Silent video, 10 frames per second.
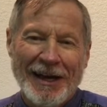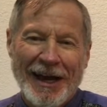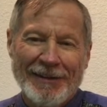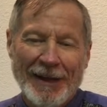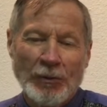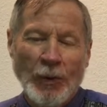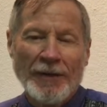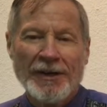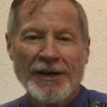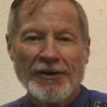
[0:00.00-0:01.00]
And then
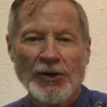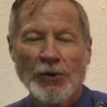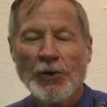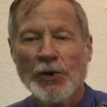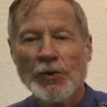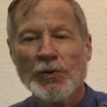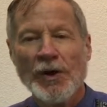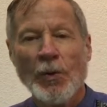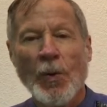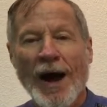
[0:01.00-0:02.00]
with it, you use
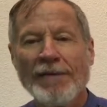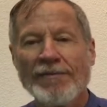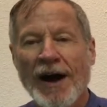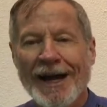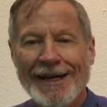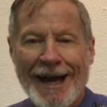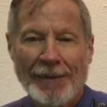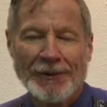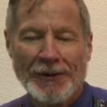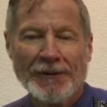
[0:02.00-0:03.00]
a Wi-Fi
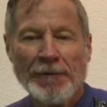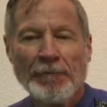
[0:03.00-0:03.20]
adapter.